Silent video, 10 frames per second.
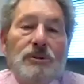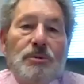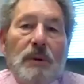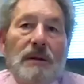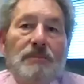
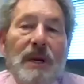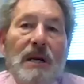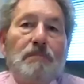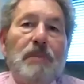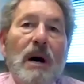it's
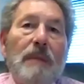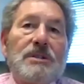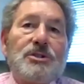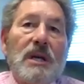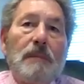being
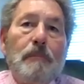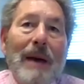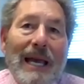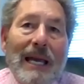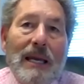published
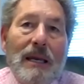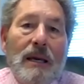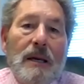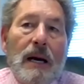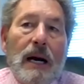in
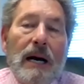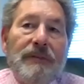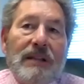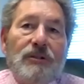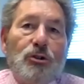May, I
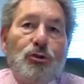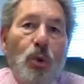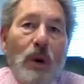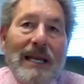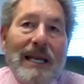think the
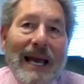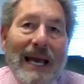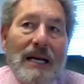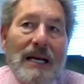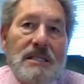
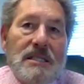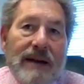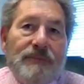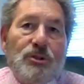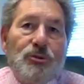
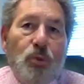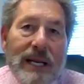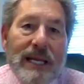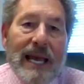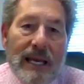27th,
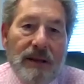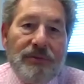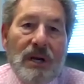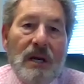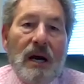
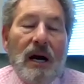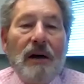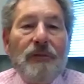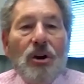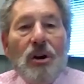28th.
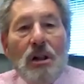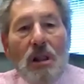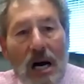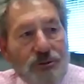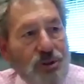They're going to
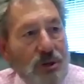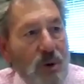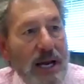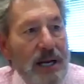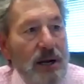launch it
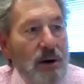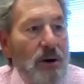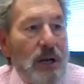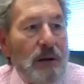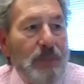right
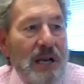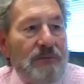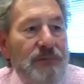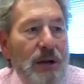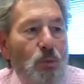here at a big
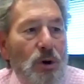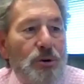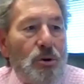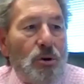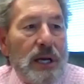event we're
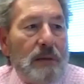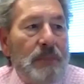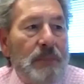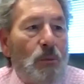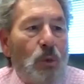
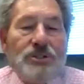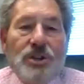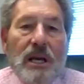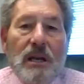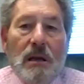doing.
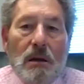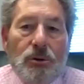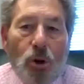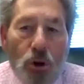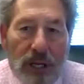Once again,
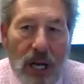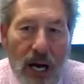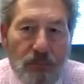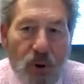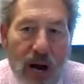totally
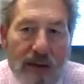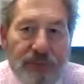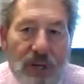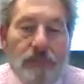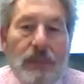
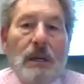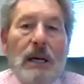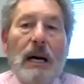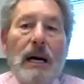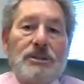nonprofit.
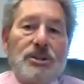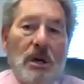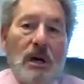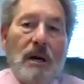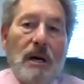
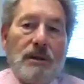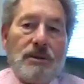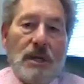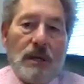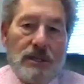
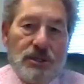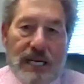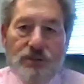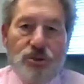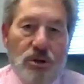It
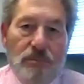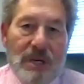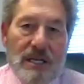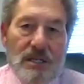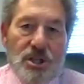says on a
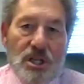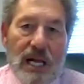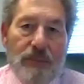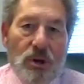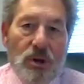big
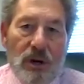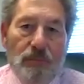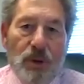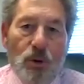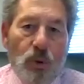disclaimer in
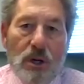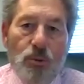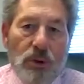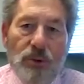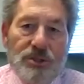there, Bill
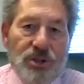Whittle will